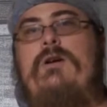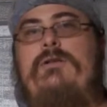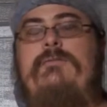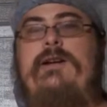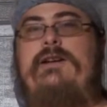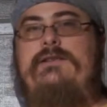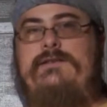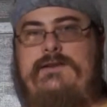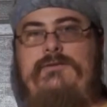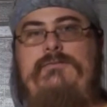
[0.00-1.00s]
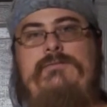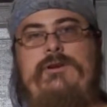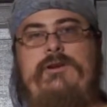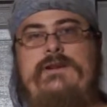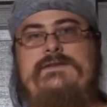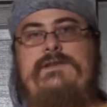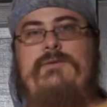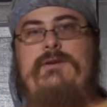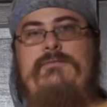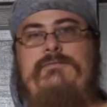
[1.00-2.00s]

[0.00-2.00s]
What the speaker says: all the way until you get 0.